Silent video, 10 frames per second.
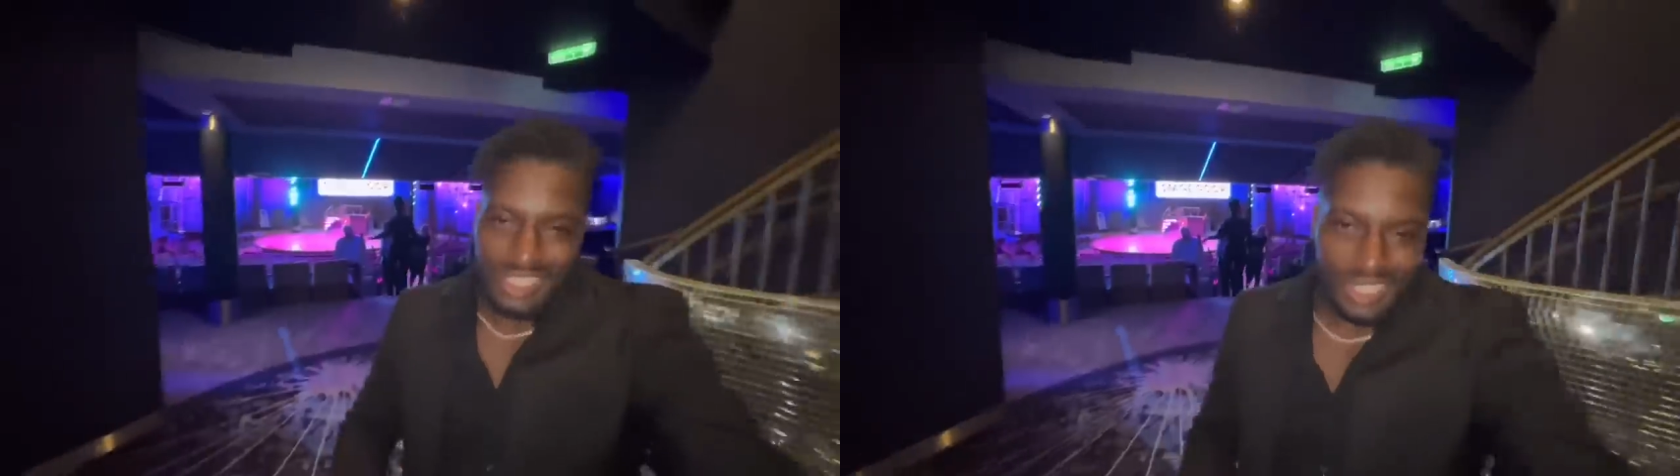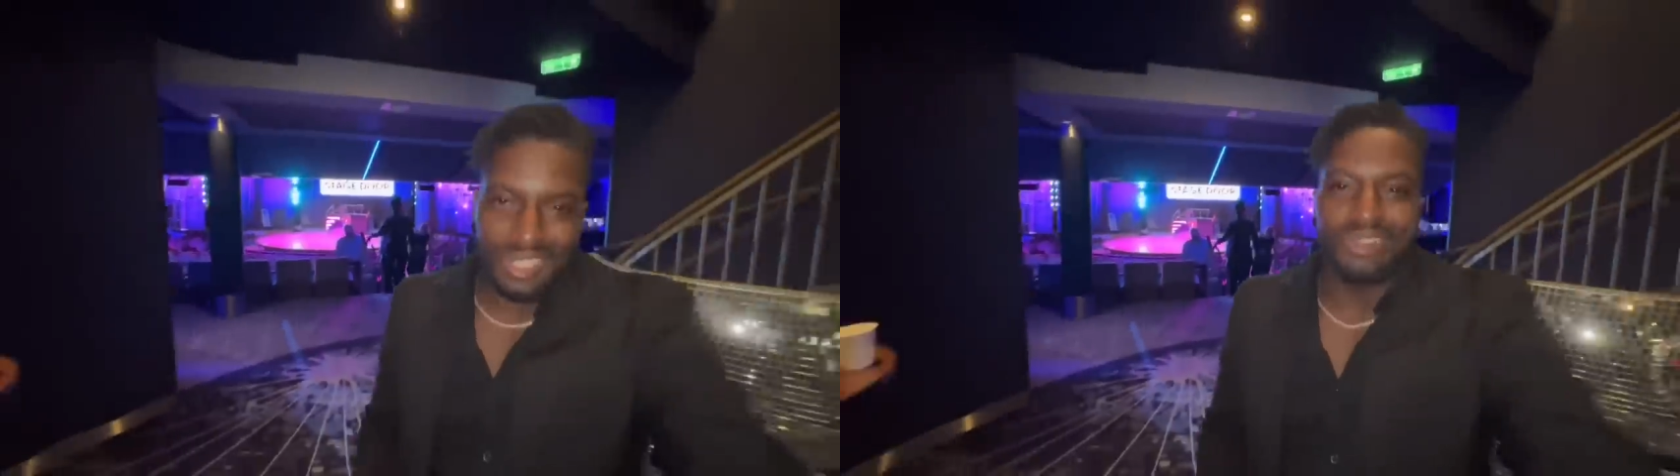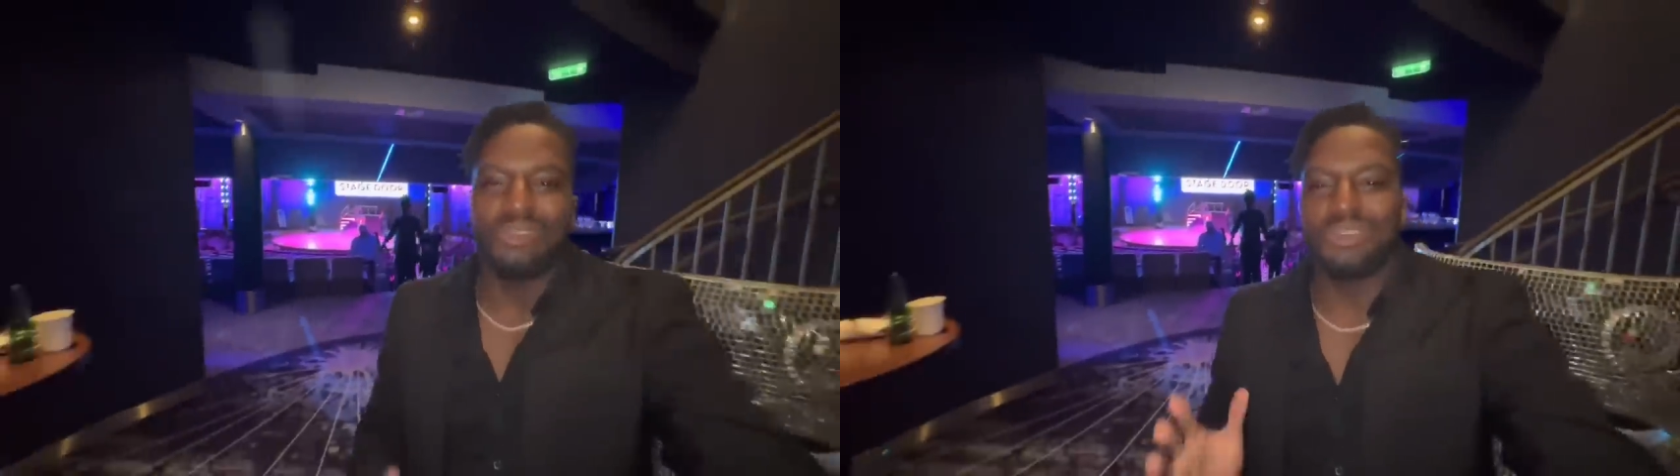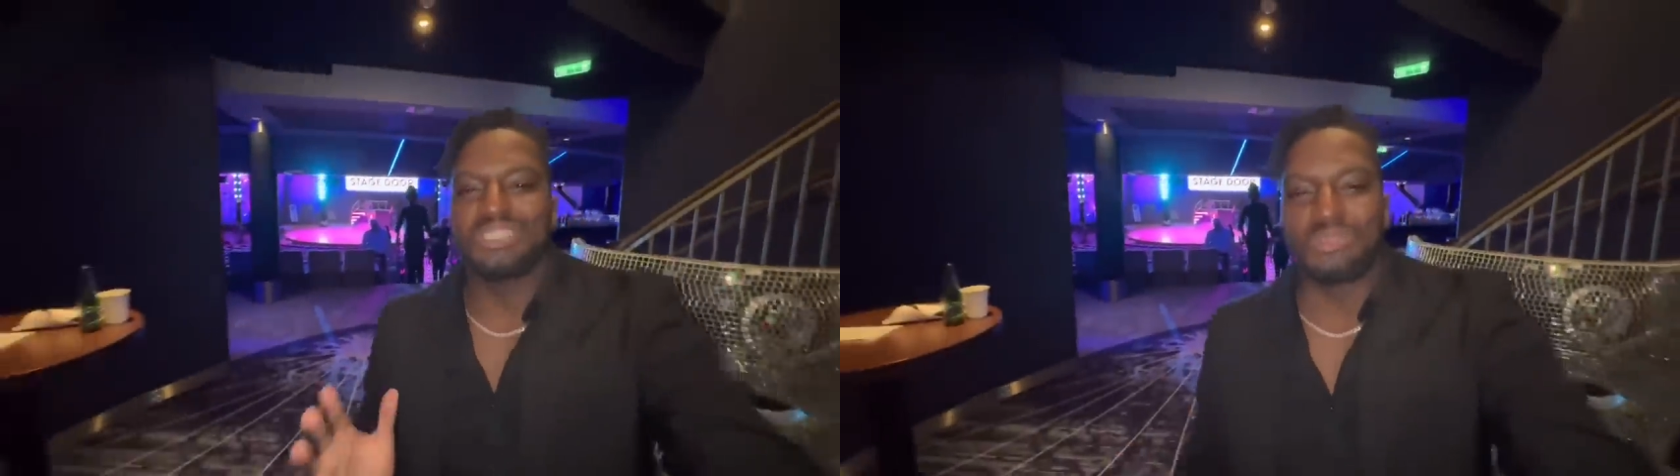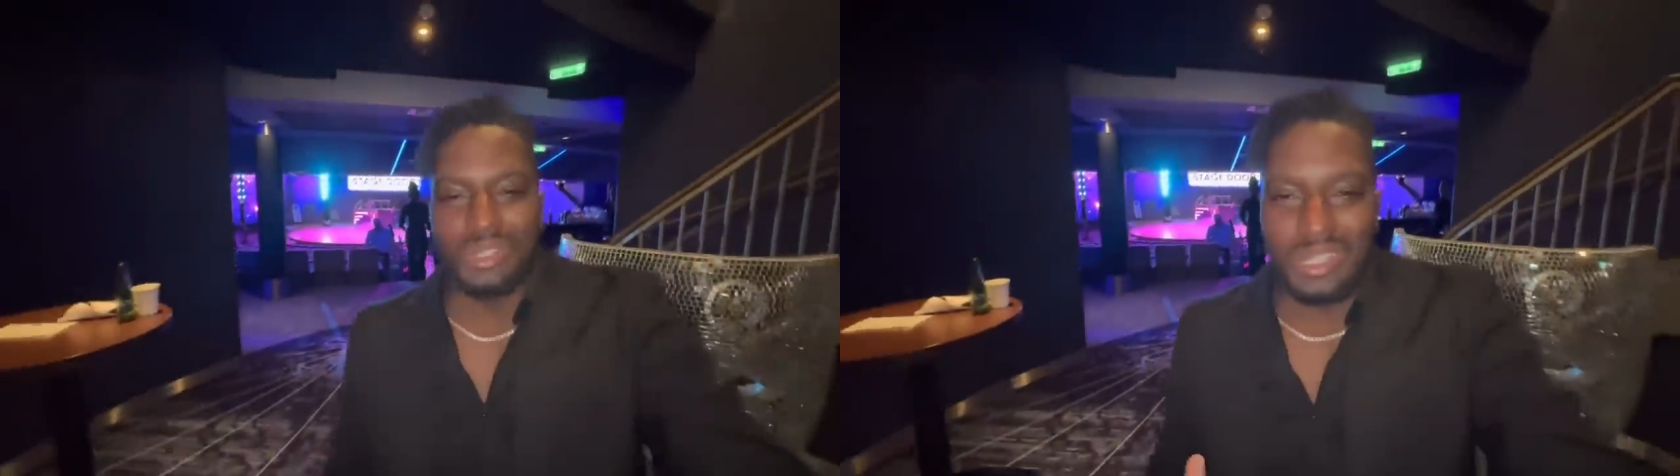show was
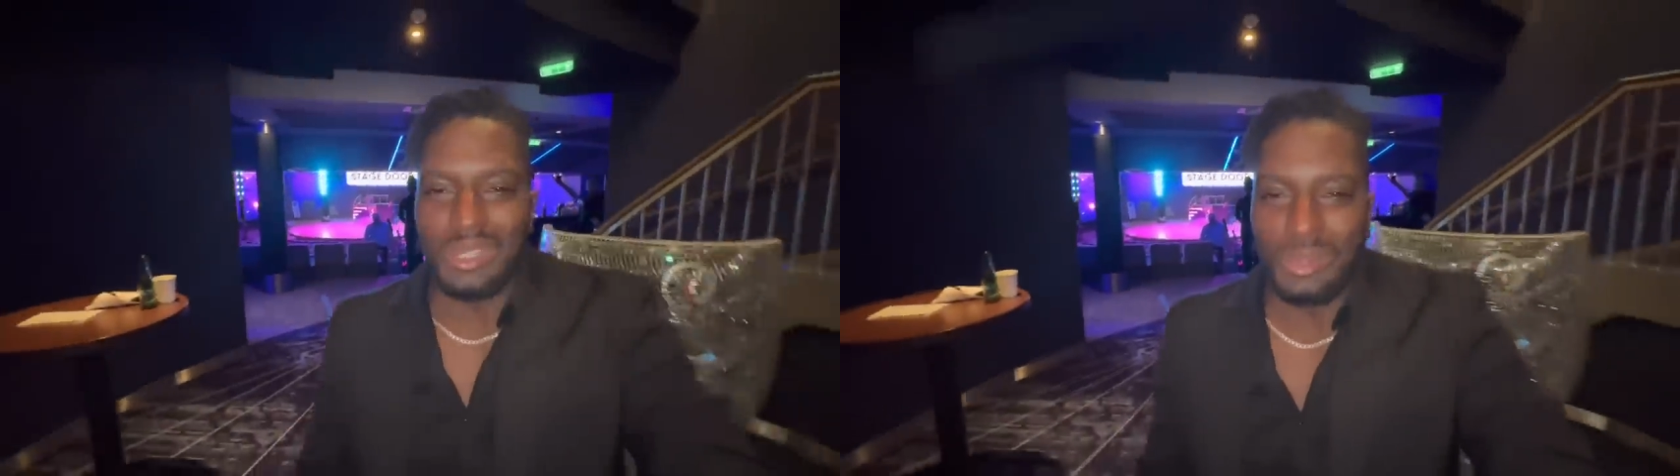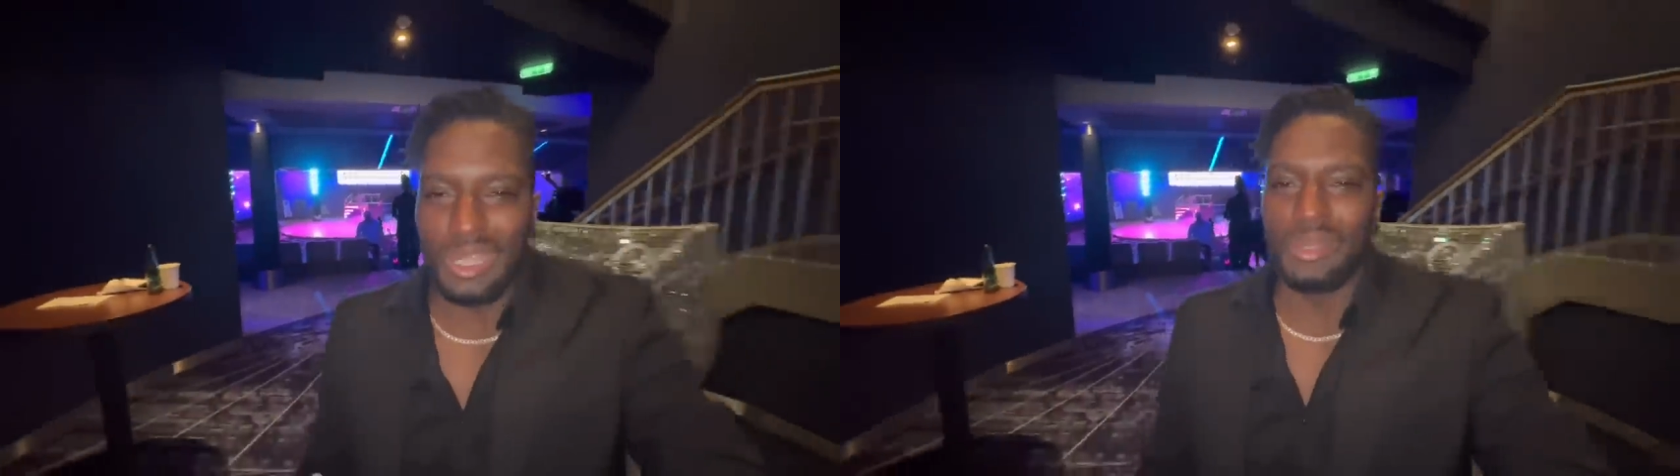really, really,